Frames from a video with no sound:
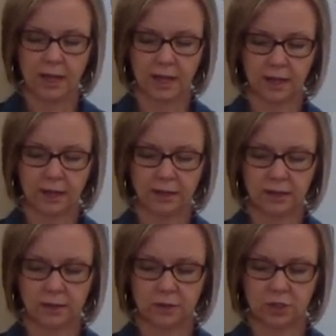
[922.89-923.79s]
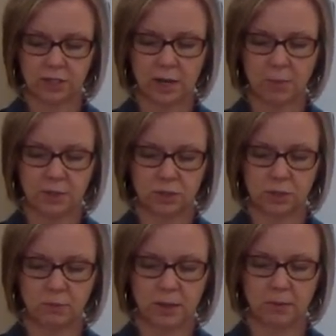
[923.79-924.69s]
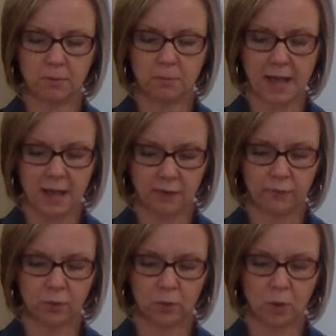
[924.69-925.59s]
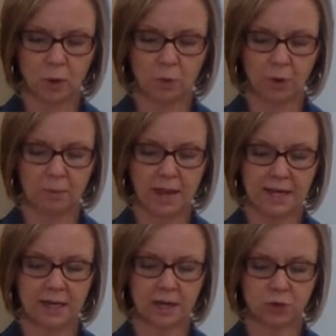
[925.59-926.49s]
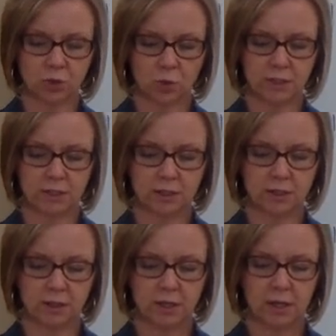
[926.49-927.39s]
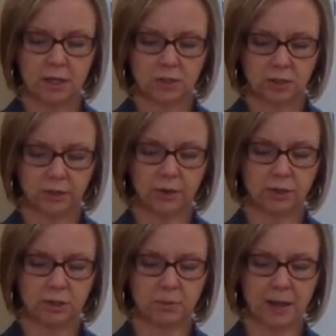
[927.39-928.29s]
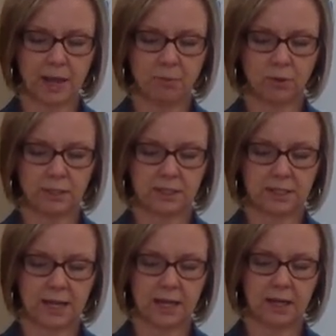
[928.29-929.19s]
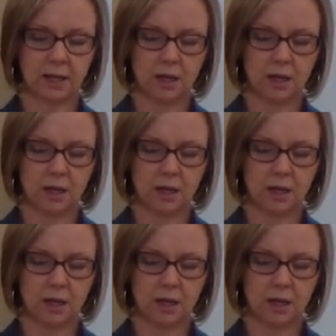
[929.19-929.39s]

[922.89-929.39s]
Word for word: And God, just help us to be mindful, Lord, when we're making our choices, to look to the Bible and say,